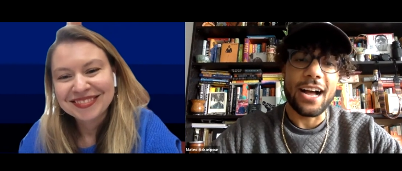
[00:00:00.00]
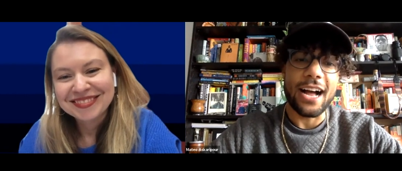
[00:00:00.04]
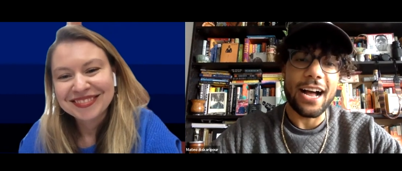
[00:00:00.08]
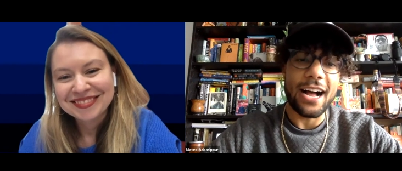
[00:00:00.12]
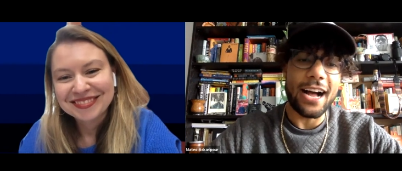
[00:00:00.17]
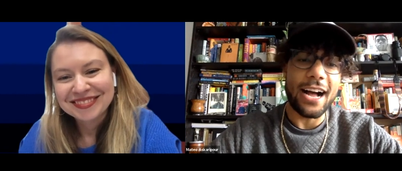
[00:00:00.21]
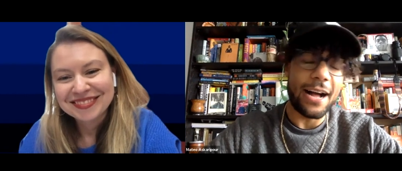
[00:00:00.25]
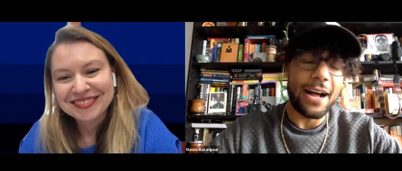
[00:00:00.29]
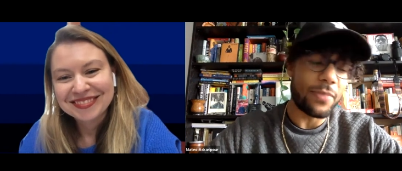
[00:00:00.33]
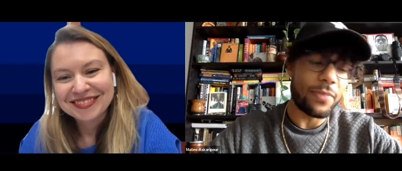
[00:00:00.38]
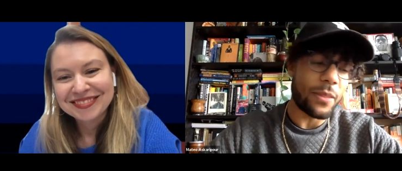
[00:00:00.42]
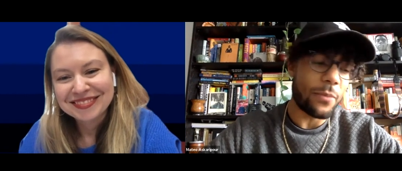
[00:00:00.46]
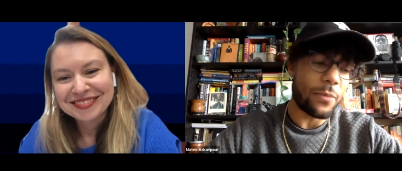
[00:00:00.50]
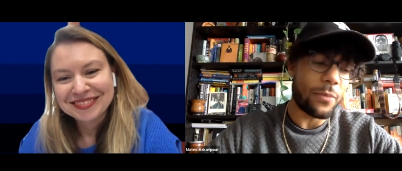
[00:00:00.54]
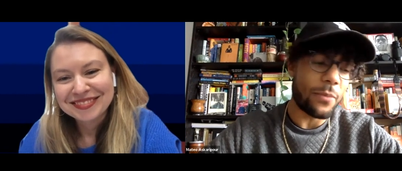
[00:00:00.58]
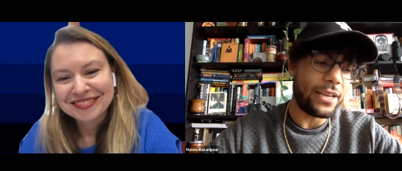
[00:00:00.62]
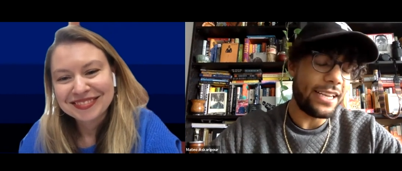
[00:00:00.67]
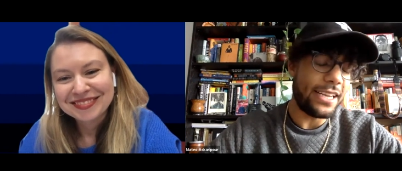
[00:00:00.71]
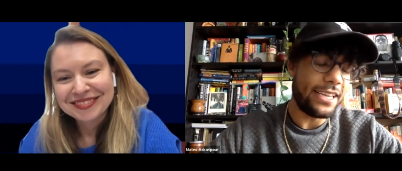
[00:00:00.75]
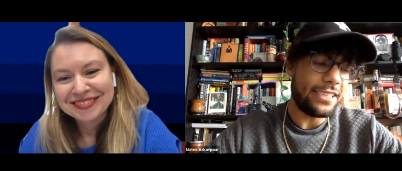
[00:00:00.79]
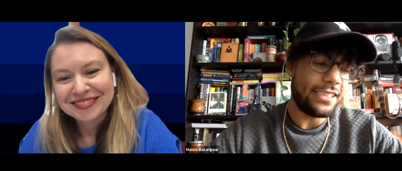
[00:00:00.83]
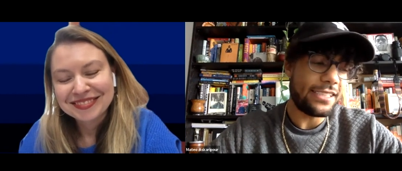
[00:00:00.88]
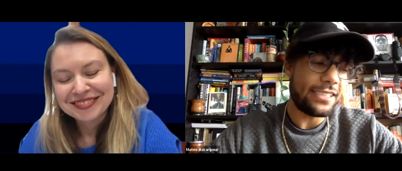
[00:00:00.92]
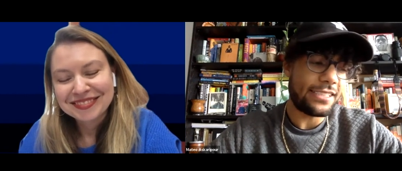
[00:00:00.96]
Speaker 1: but
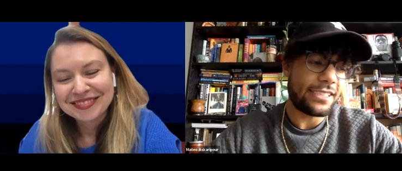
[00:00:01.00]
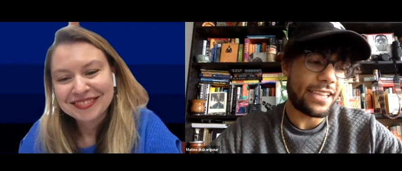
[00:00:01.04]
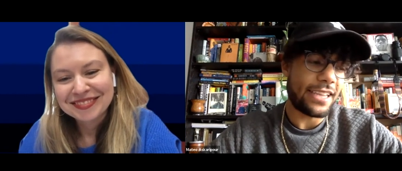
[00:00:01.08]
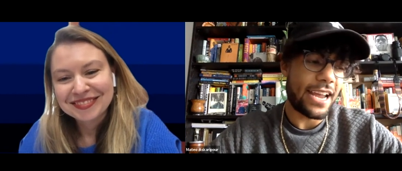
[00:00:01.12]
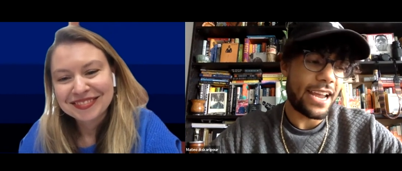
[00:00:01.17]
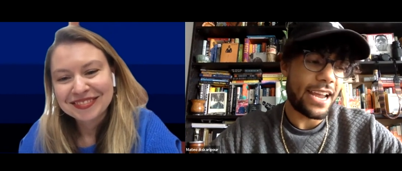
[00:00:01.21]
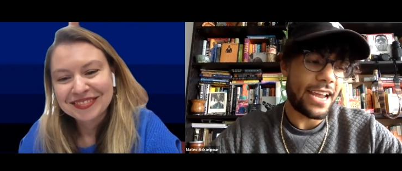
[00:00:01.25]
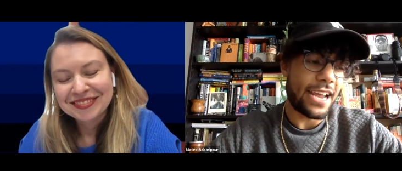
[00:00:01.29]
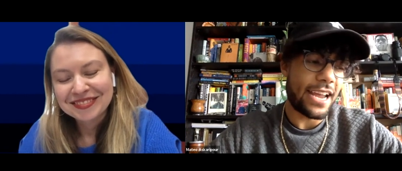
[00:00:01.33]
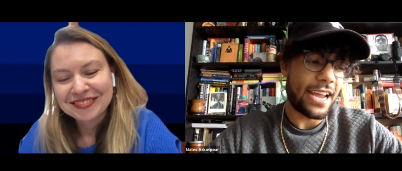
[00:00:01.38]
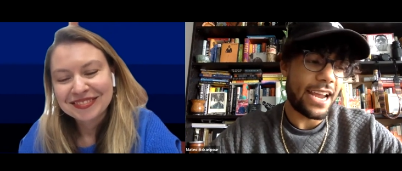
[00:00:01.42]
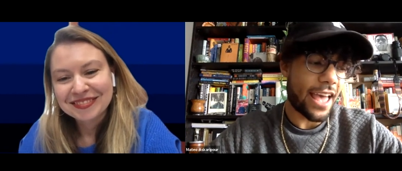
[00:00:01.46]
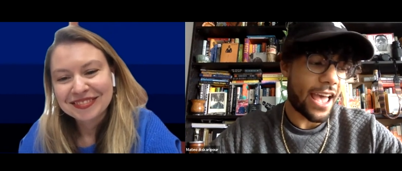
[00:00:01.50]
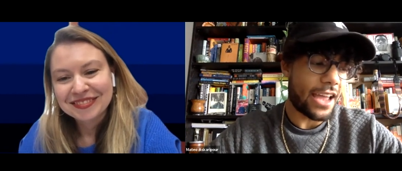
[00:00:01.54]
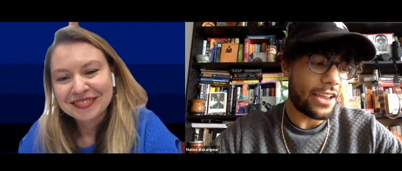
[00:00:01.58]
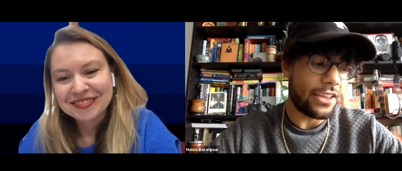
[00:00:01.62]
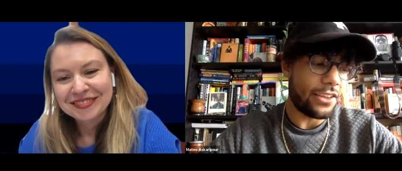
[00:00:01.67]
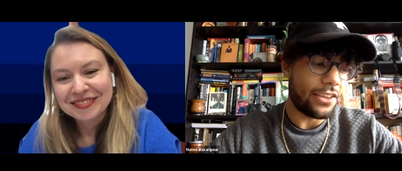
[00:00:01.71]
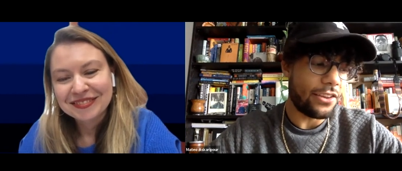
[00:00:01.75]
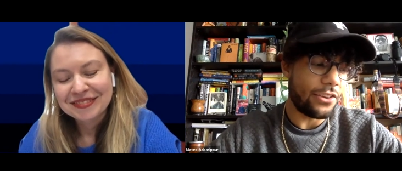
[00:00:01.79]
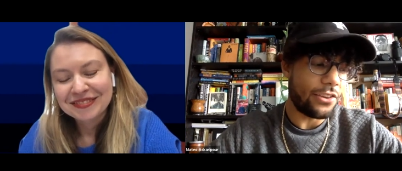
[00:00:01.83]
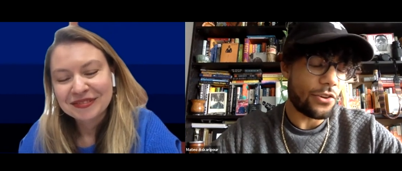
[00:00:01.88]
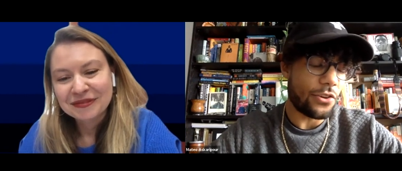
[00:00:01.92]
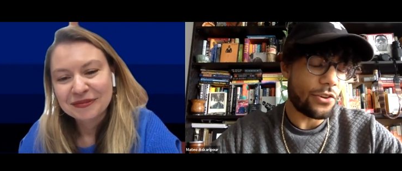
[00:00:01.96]
he's saying
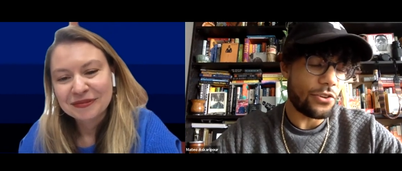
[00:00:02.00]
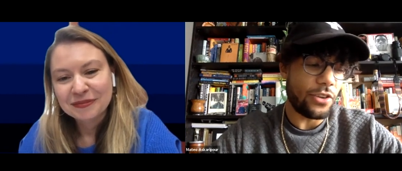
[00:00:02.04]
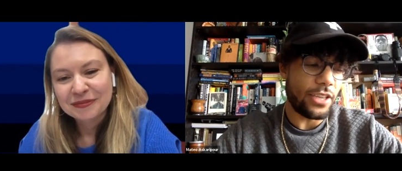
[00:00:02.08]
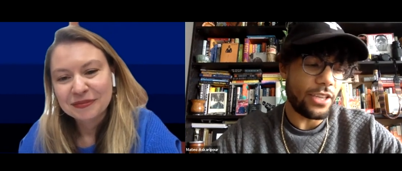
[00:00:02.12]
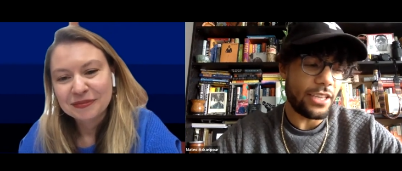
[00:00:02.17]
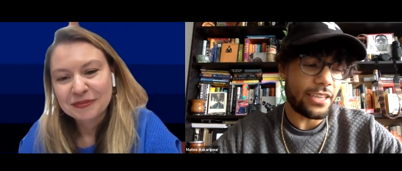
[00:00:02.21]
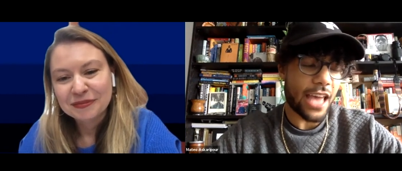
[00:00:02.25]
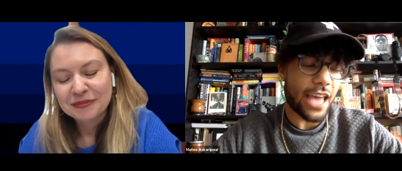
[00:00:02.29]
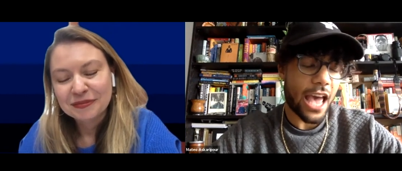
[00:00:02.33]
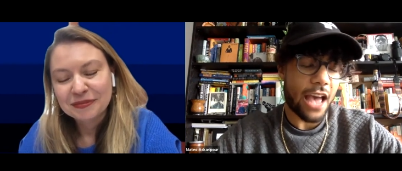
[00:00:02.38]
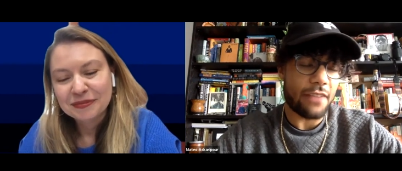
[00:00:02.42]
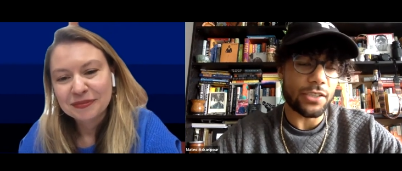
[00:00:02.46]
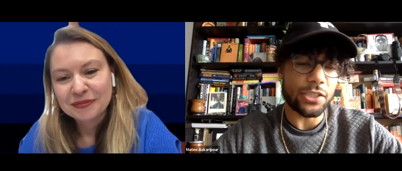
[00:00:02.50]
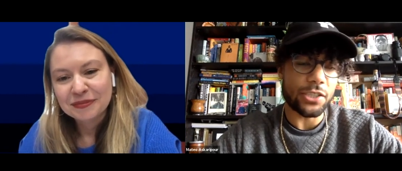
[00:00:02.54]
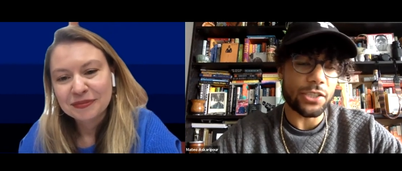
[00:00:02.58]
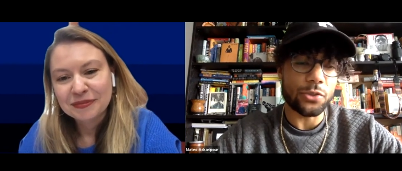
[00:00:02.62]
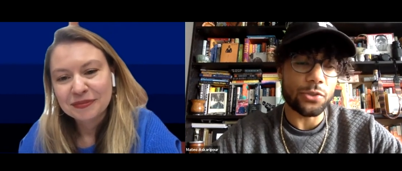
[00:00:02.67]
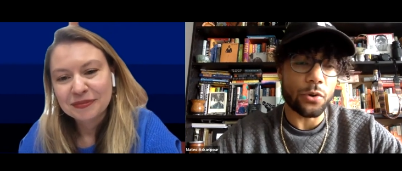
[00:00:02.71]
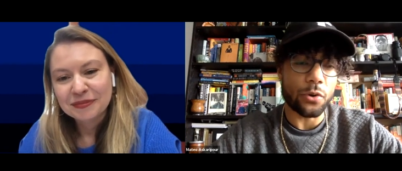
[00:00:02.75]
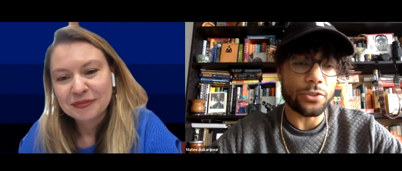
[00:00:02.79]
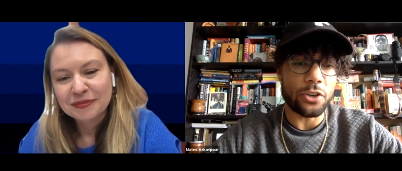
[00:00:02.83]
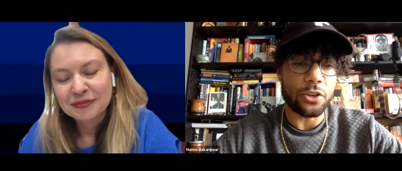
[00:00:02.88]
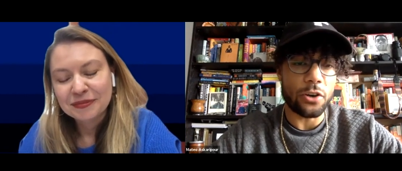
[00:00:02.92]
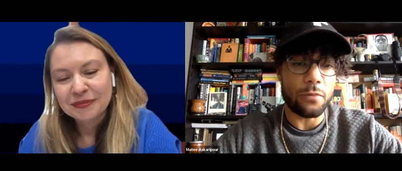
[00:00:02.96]
that, you know, you need to have a
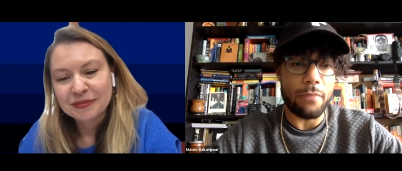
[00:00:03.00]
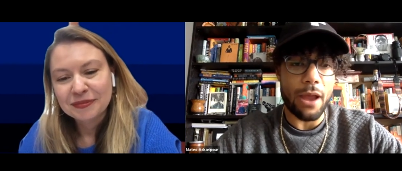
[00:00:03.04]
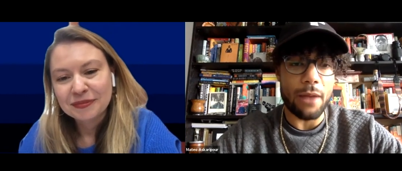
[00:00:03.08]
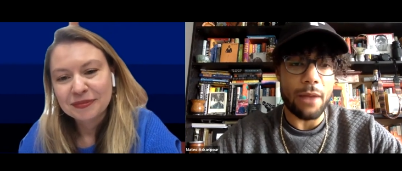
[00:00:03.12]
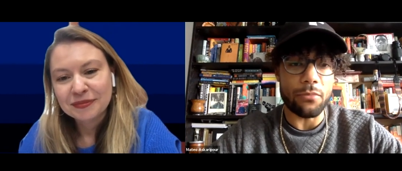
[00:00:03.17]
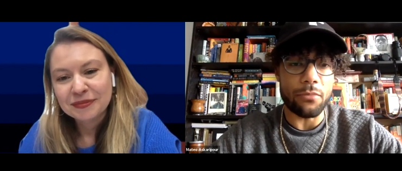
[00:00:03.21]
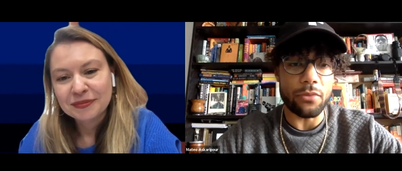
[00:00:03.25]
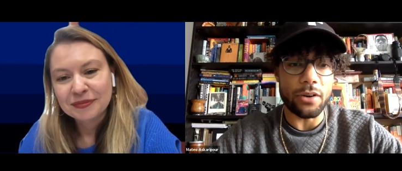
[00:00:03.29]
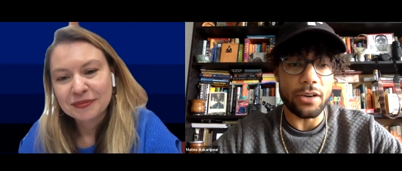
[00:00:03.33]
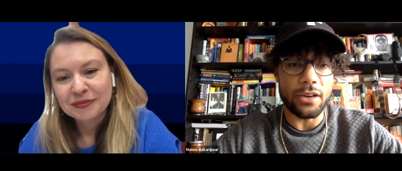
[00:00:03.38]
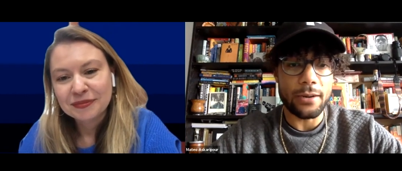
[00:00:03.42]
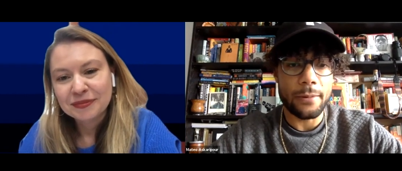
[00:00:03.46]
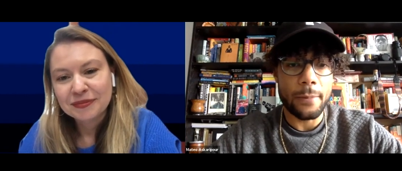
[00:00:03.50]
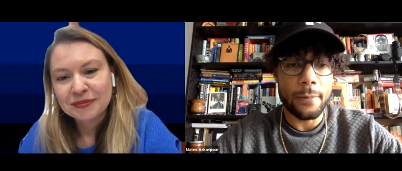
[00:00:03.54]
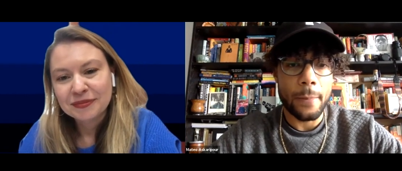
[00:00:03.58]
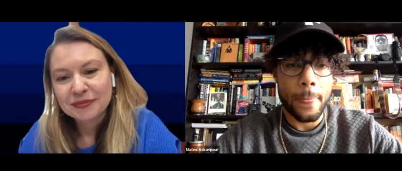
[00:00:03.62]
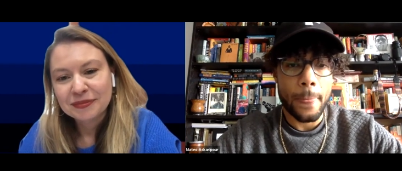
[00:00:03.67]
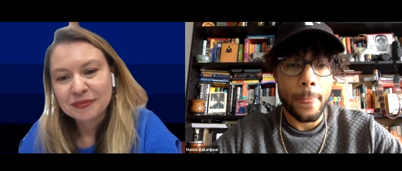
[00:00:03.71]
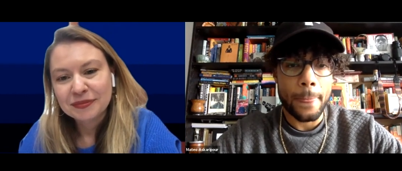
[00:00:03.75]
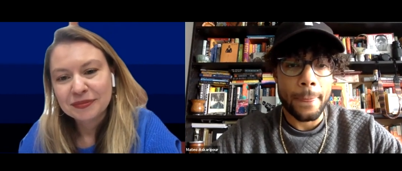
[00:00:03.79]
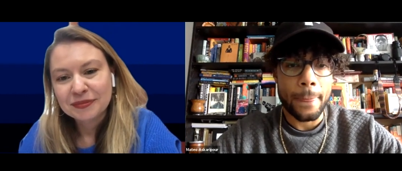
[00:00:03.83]
short-term memory.